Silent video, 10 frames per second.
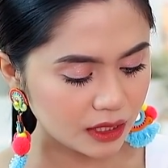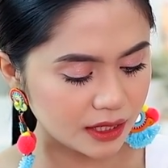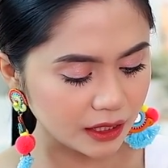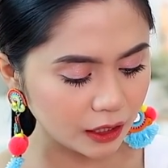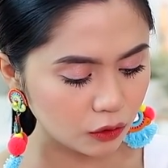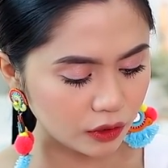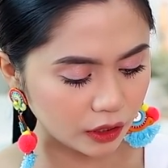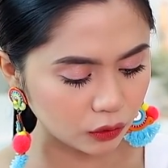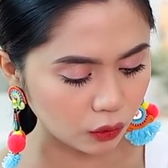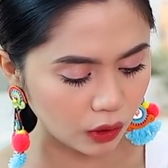Sa tatlo
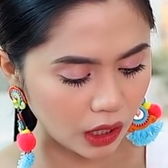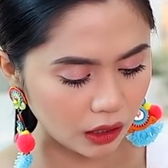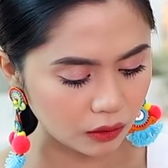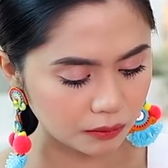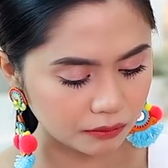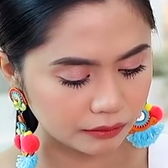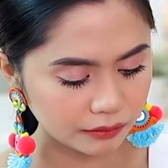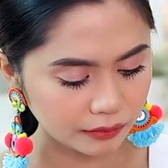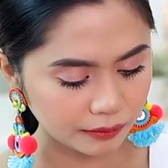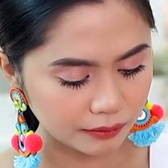na to, ang
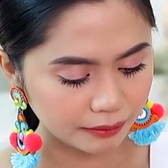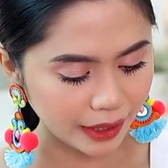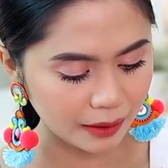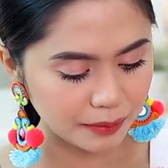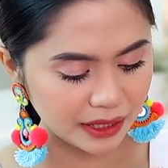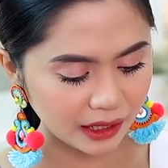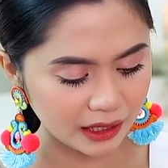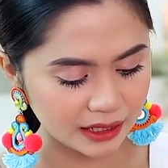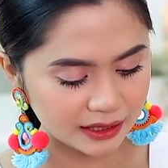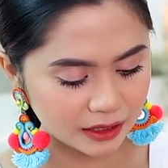parang
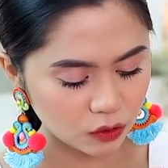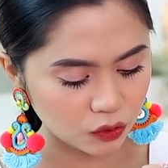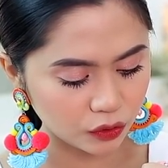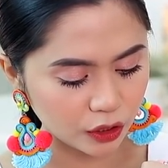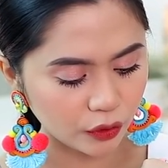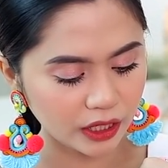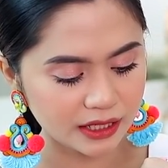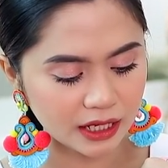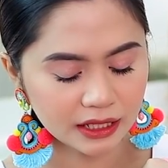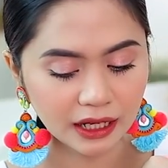pinaka-list na susuotin ko yung
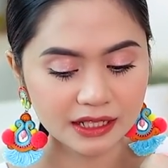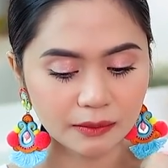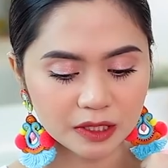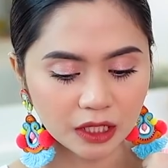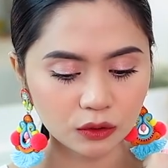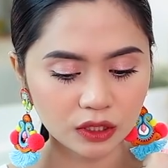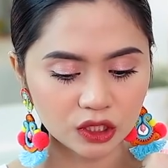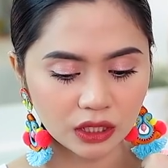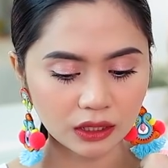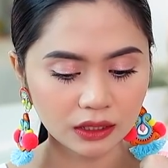nasa gitna kasi masyado na
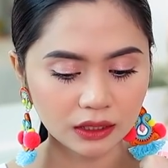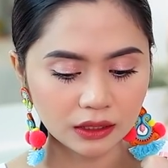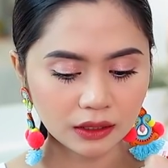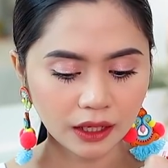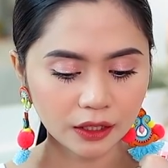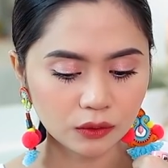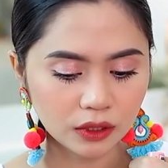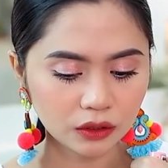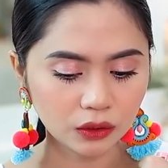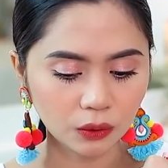siyang, I do
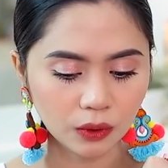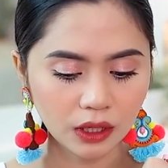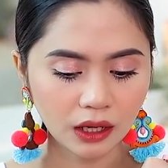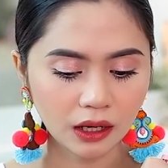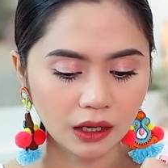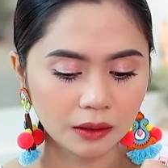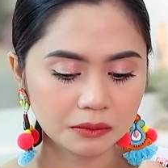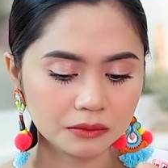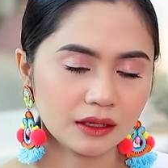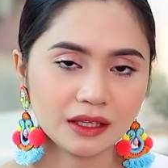not know,
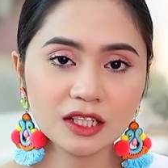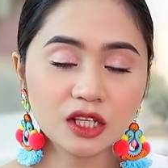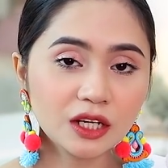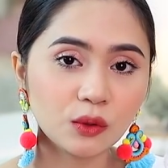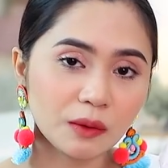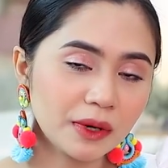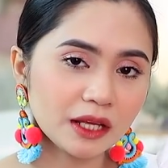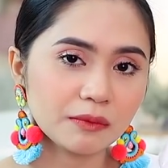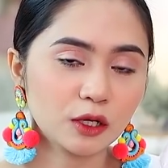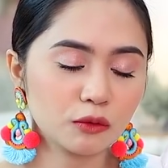hindi siya ganun
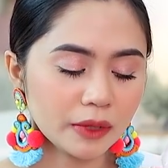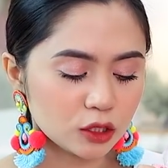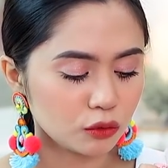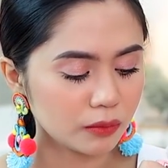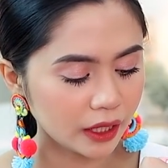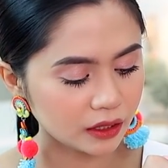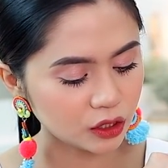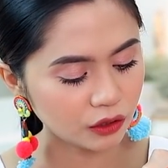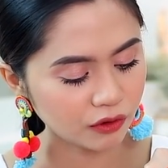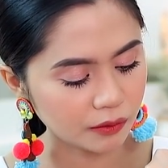ka-bright pero medyo bright na
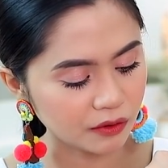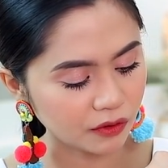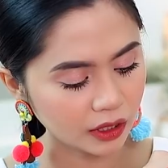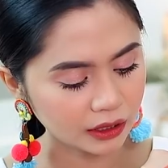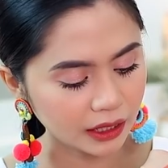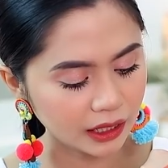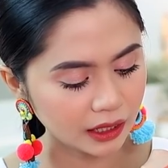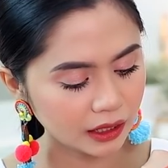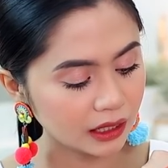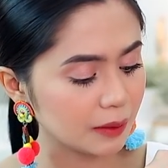siya for me for a
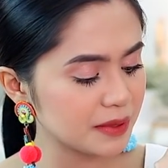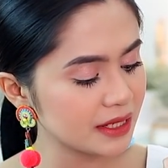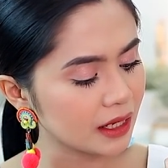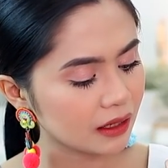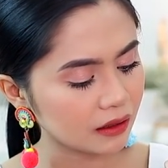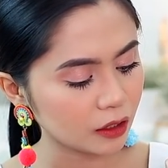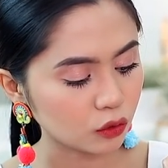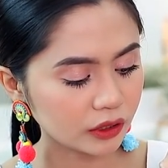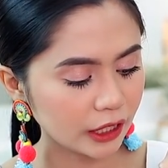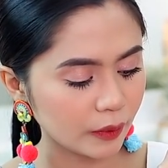daily lipstick.
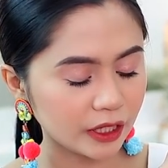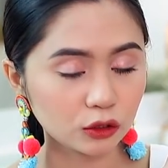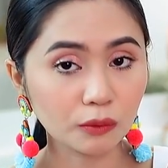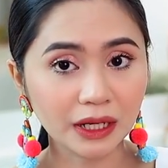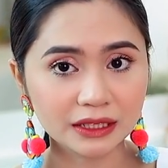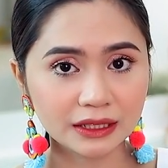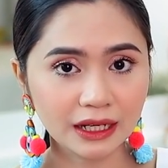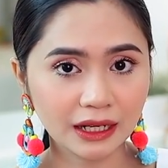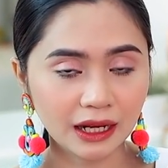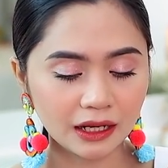Itong dalawa na to, maganda
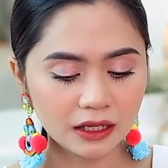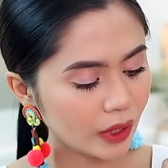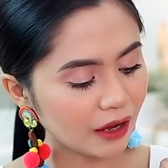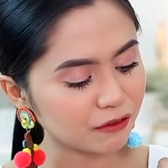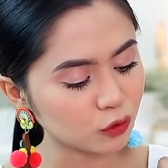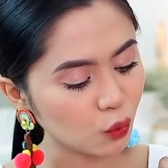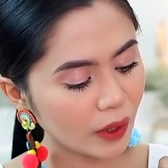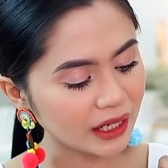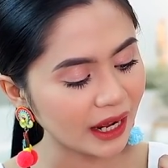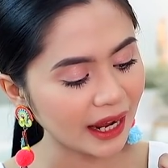talaga. We have
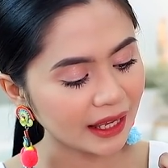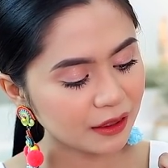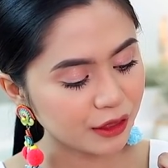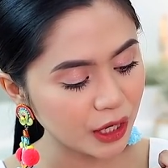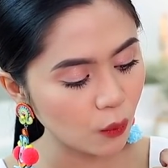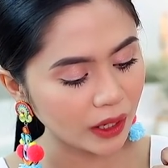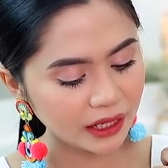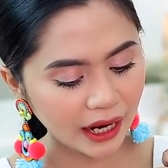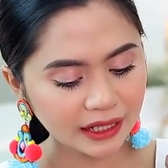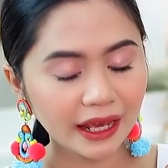219,
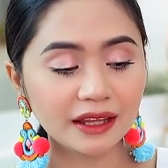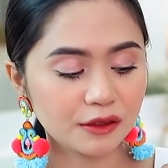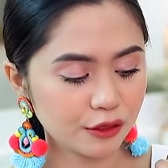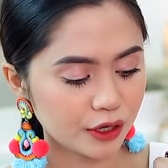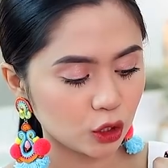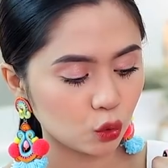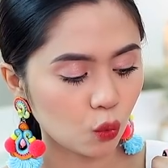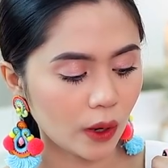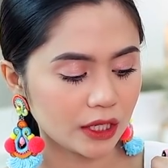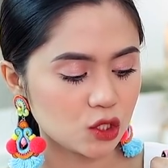319, and
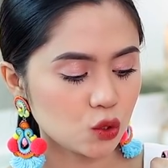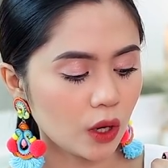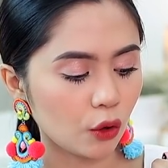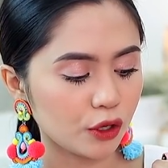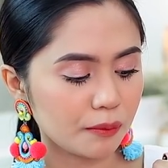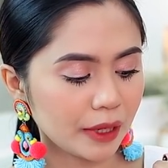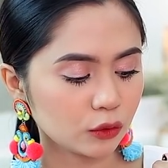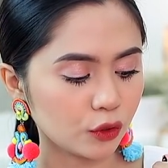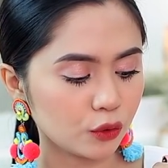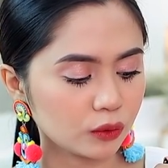321. So, ako yung
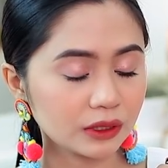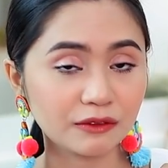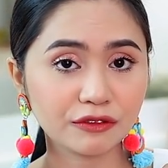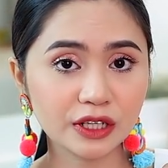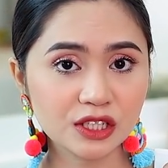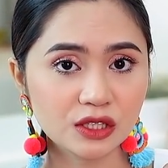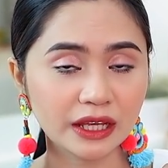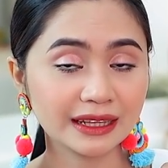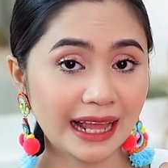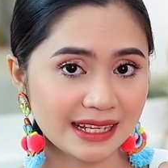bet ko yung first
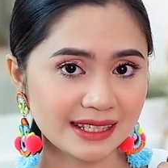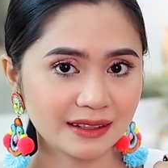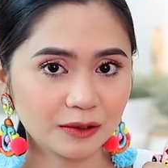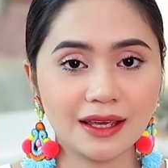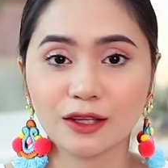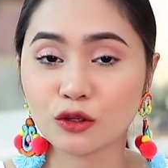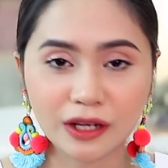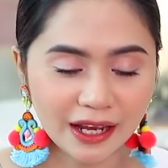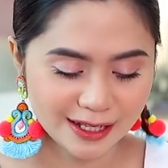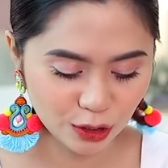and last. Ito
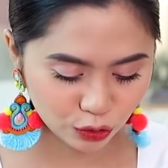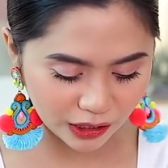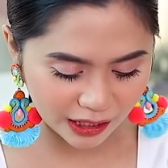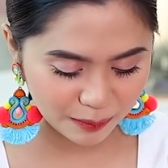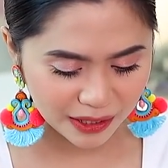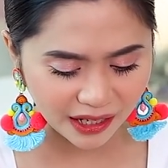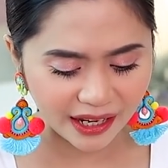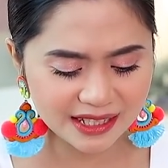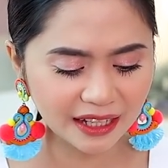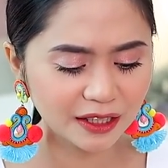na guys, ito talaga yung
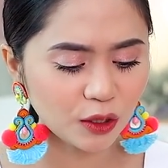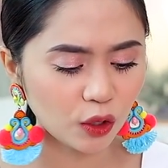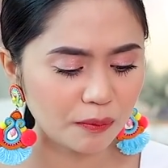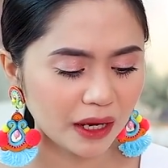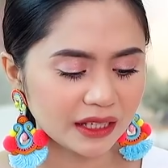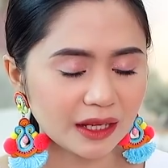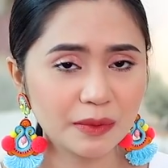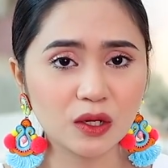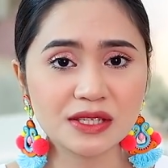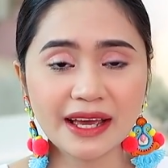pinaka-excited ako ipakita
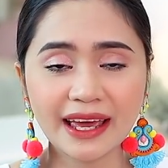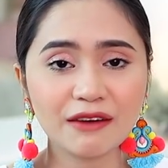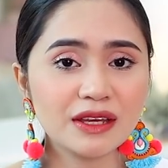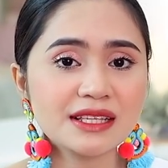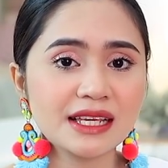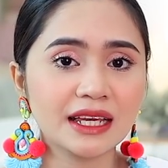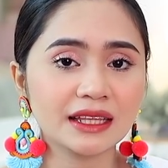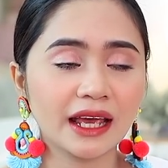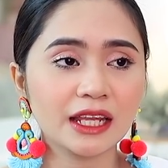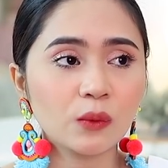because I haven't
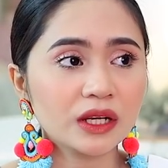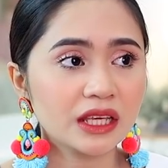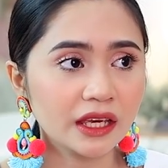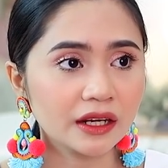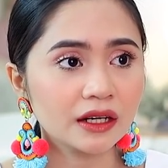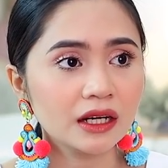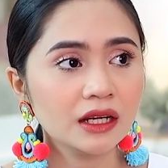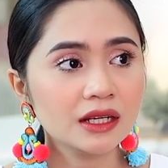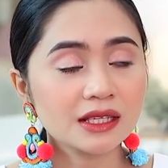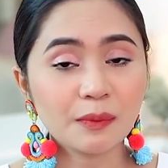seen anyone here
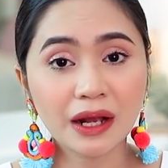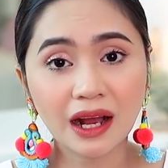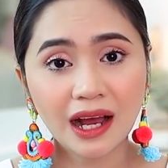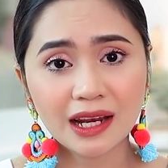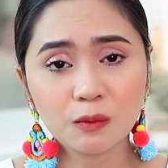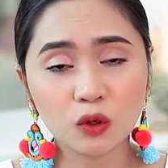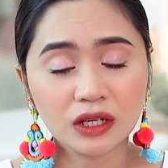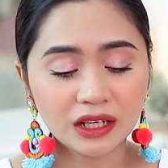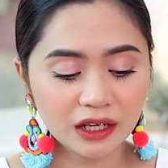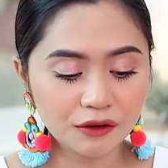sa pagkakaalam ko
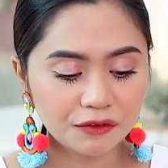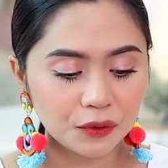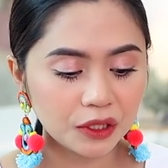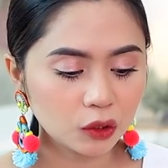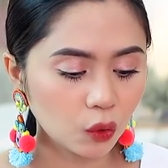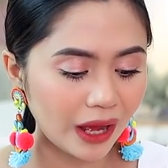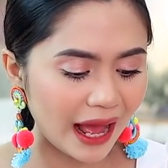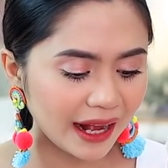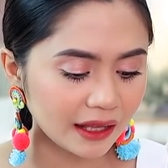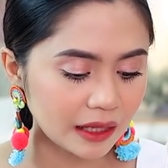na nag-review nito,
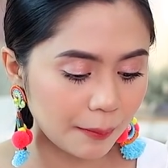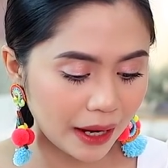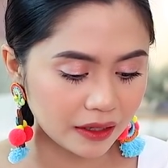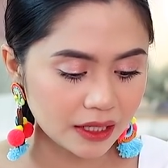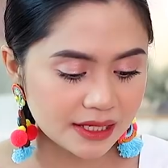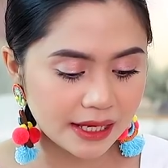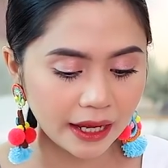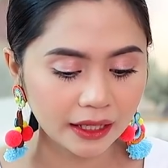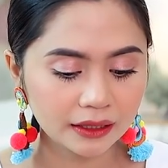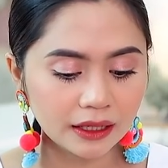Agatha Paris.
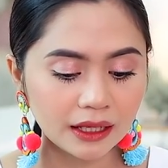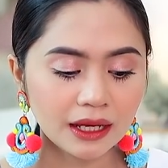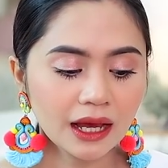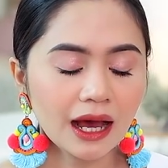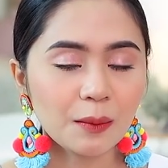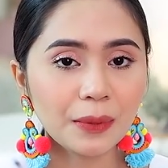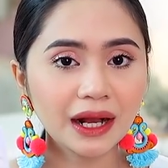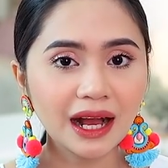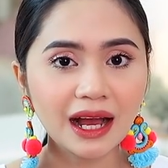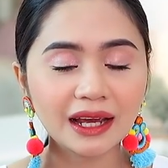And ang
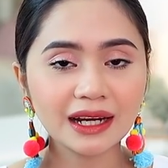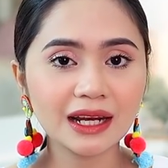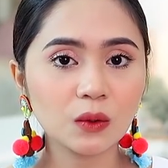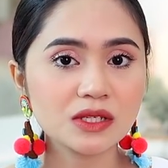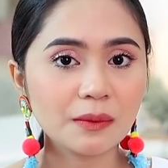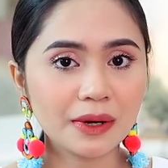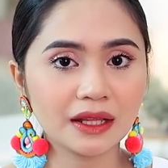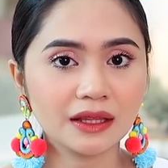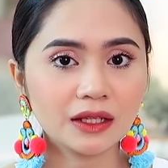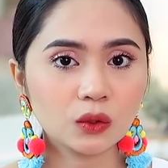pagkakakilala ko sa
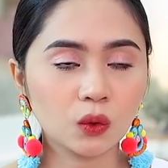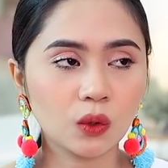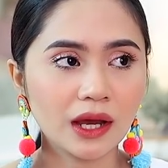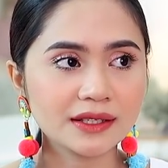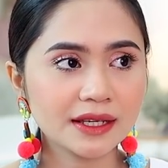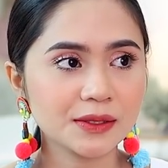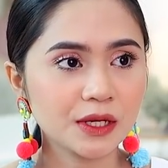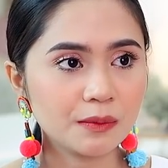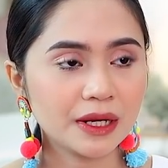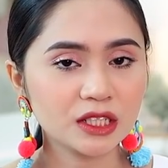brand na to,
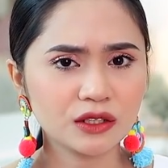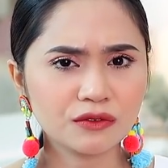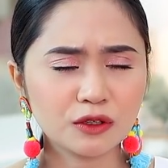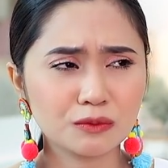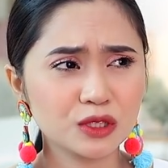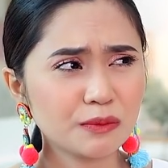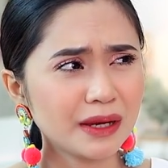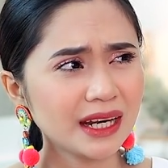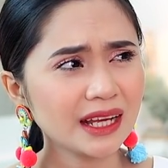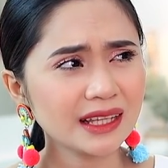accessory brand siya from
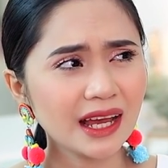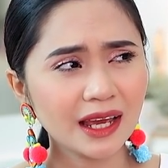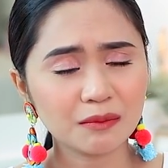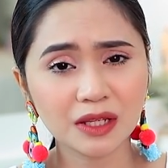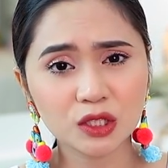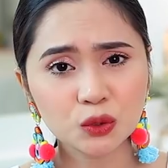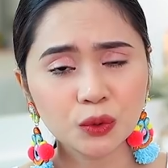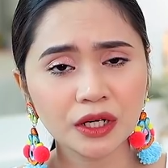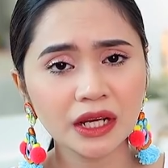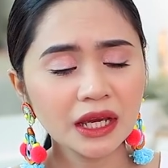Japan ata, I'm not
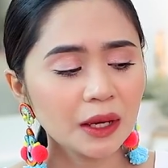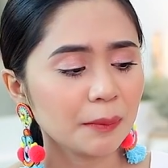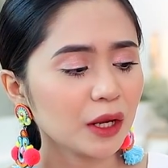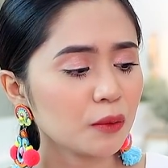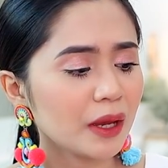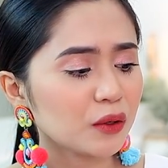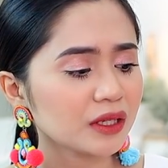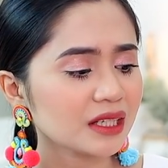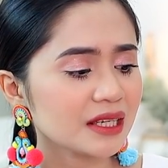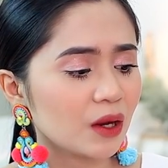sure. Pero
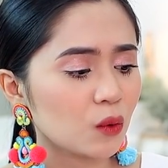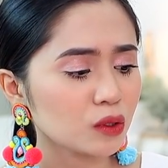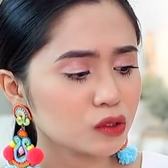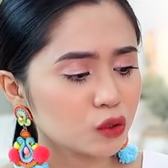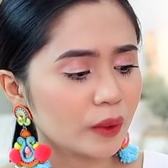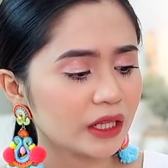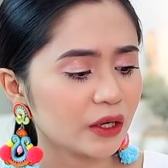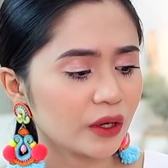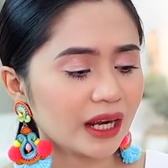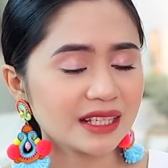meron kasi akong
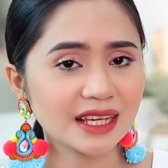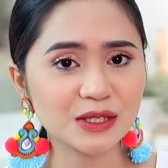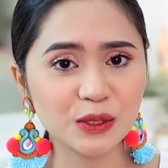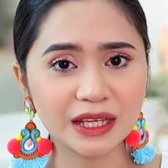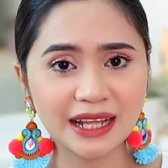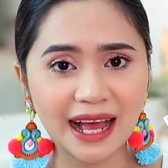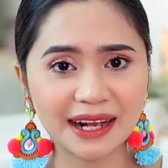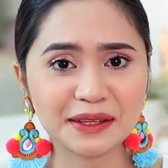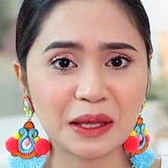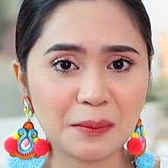jewelry or accessory na
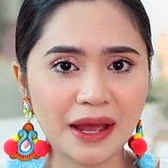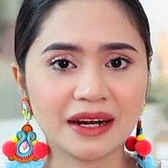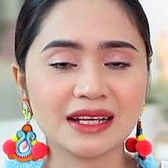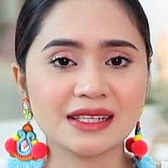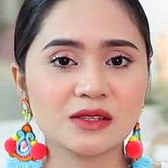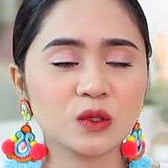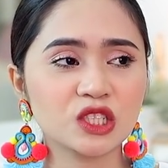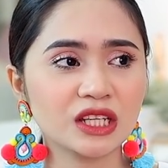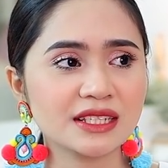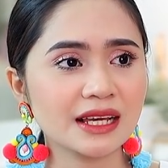Agatha Paris,
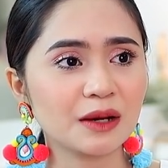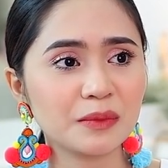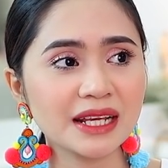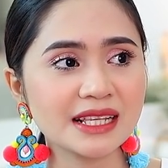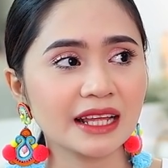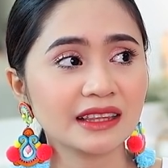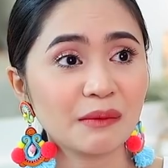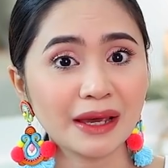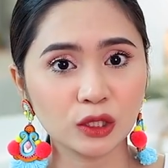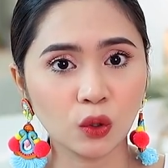which is a bracelet na
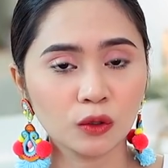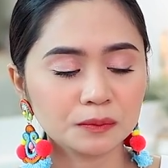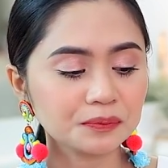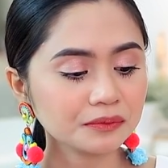may dog.